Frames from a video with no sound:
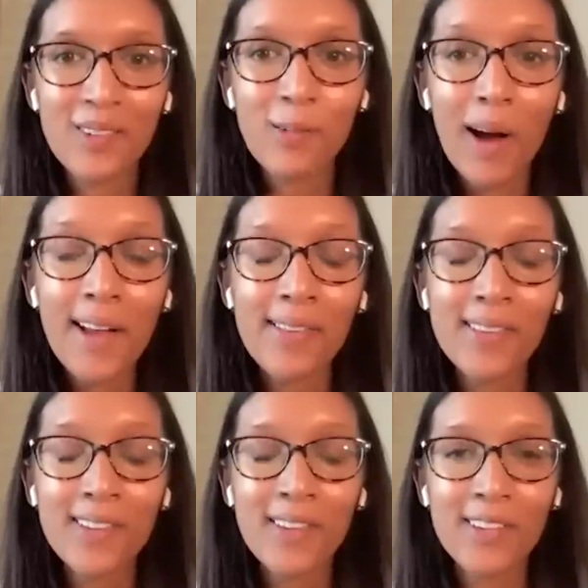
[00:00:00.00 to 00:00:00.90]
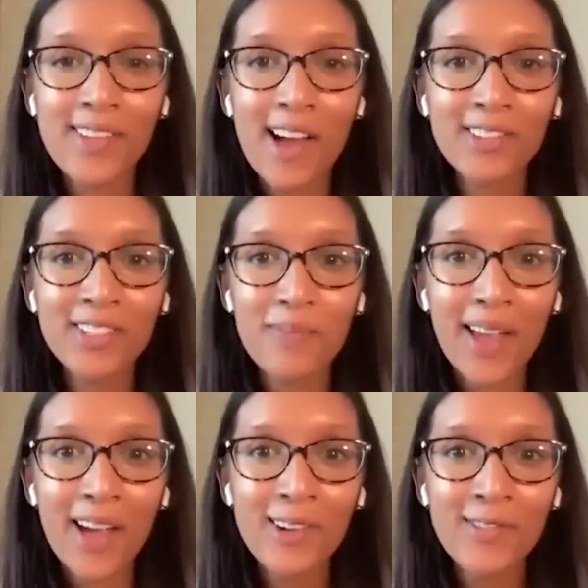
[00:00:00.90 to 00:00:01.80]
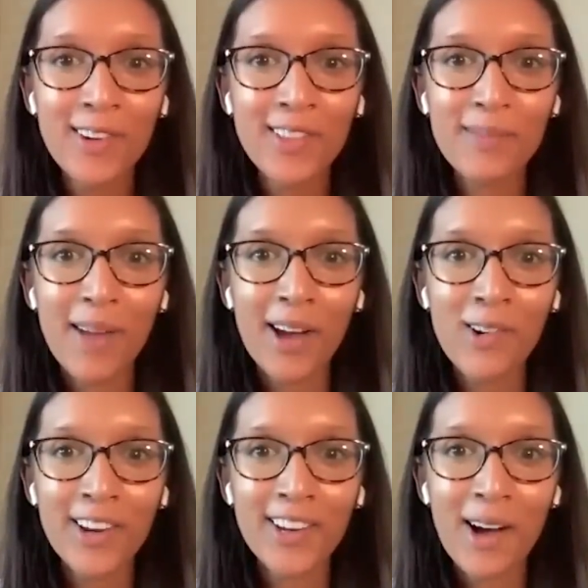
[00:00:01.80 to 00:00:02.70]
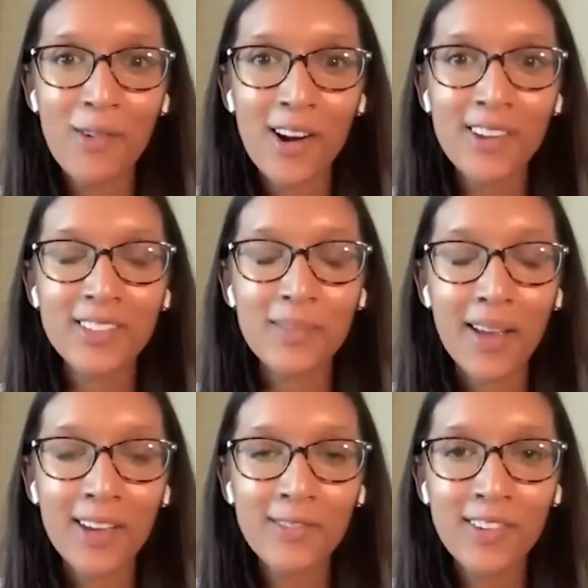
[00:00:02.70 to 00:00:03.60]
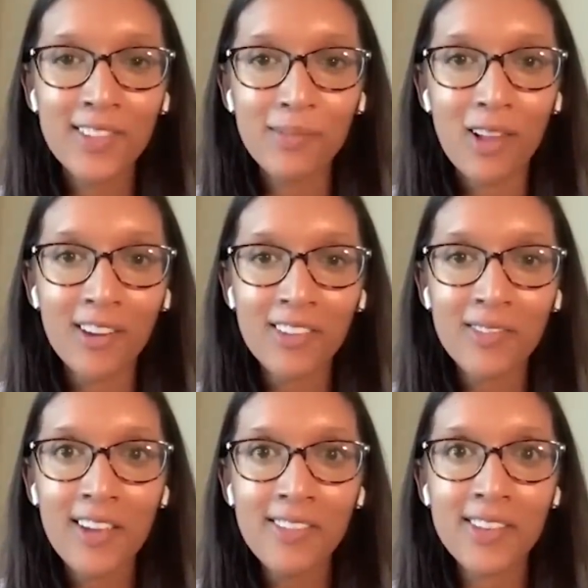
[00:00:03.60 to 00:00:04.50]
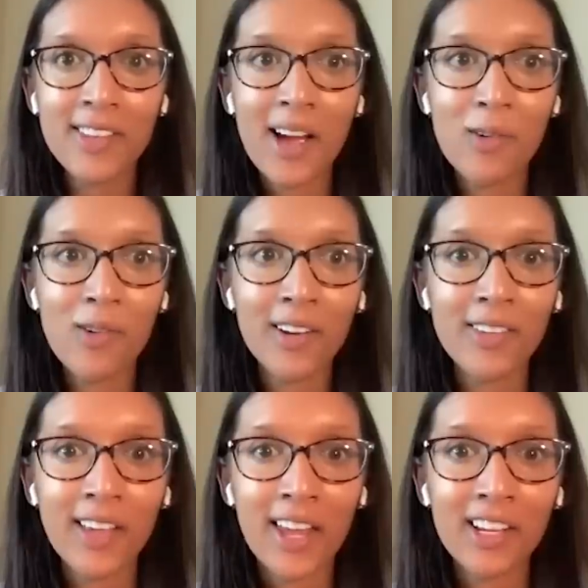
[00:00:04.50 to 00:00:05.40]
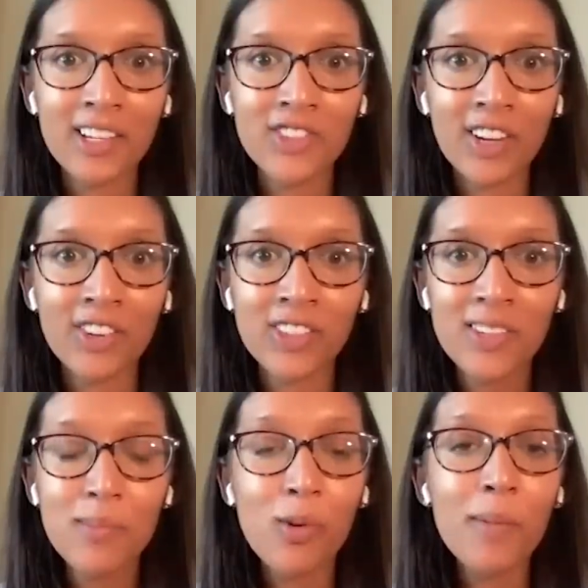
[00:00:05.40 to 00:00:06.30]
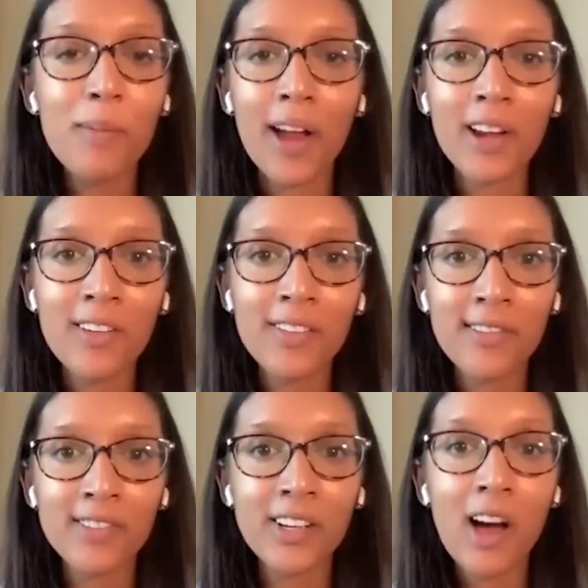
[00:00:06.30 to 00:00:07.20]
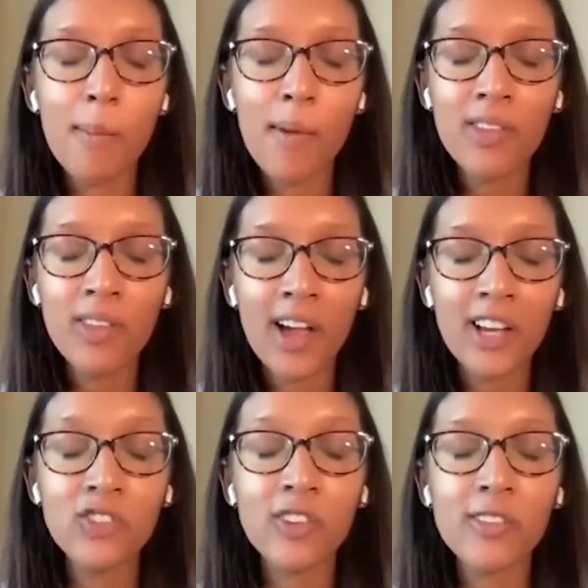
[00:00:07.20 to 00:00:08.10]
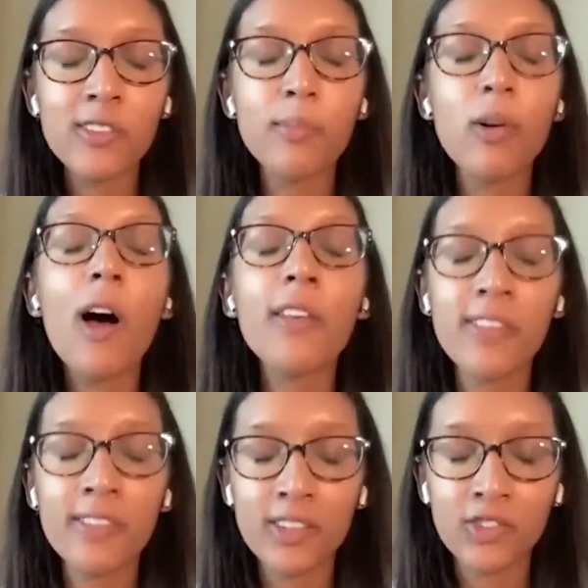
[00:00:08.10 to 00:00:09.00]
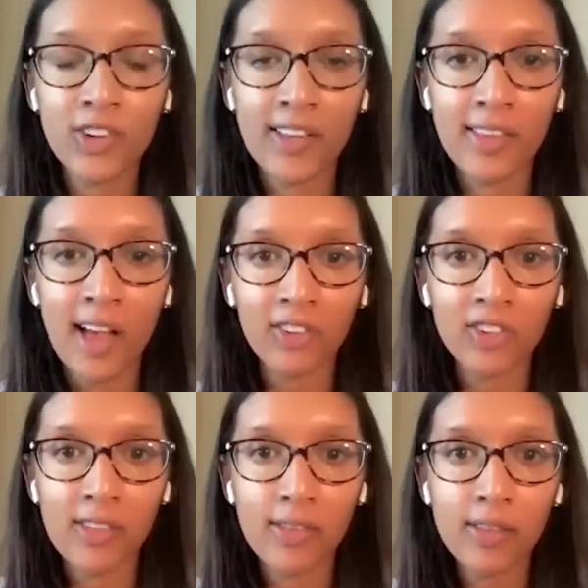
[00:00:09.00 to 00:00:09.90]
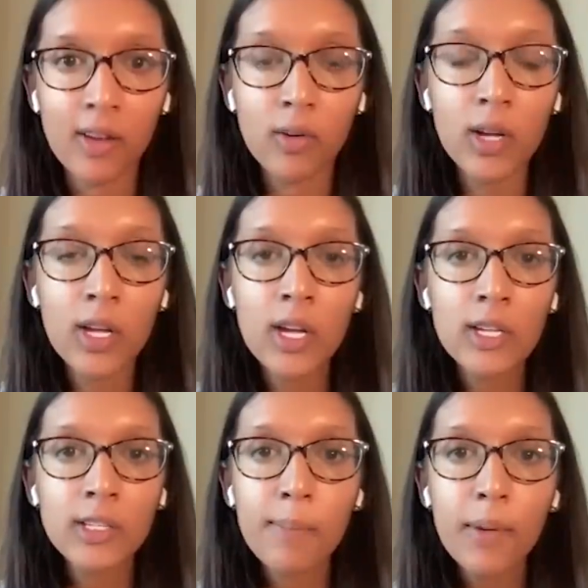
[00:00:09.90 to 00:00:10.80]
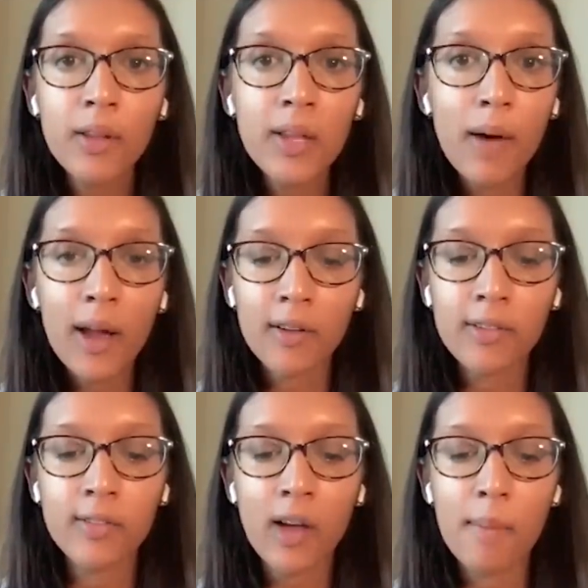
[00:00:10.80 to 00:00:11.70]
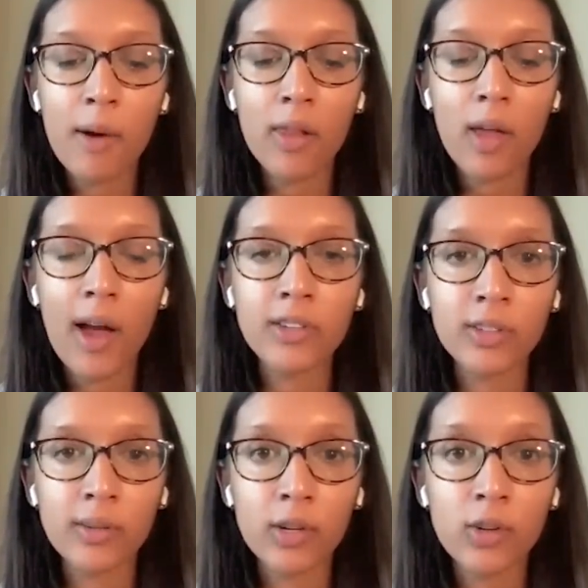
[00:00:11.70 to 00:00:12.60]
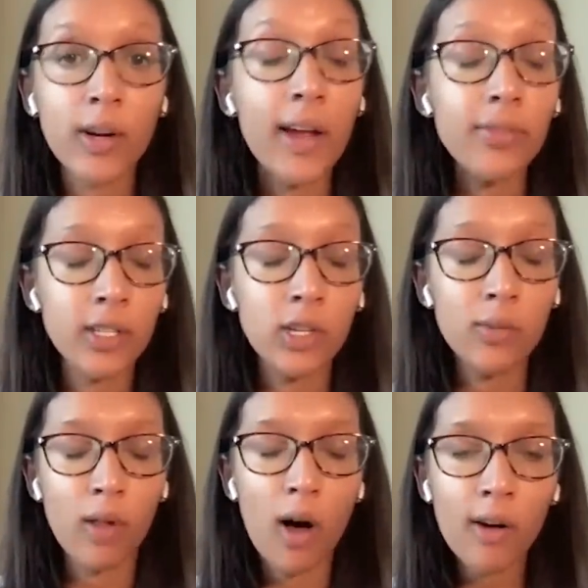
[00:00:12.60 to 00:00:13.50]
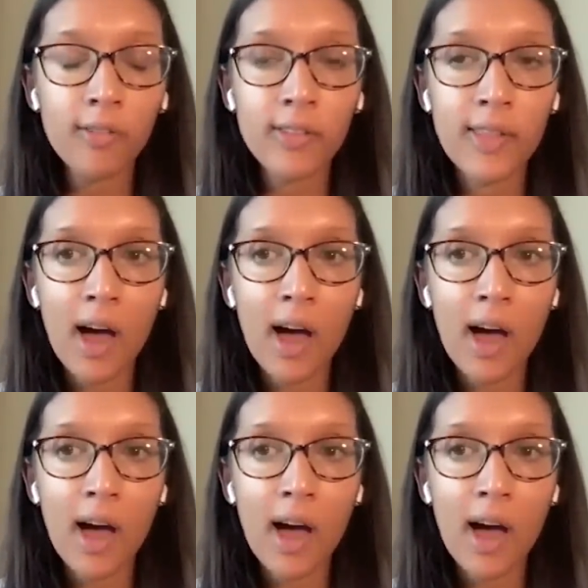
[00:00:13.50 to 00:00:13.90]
Right. So there's now demand for the Bitcoin network, demand for the block space. The network is getting congestion. More miners have to come online just to process the transactions. So Typically, miners have come online to create the new blocks.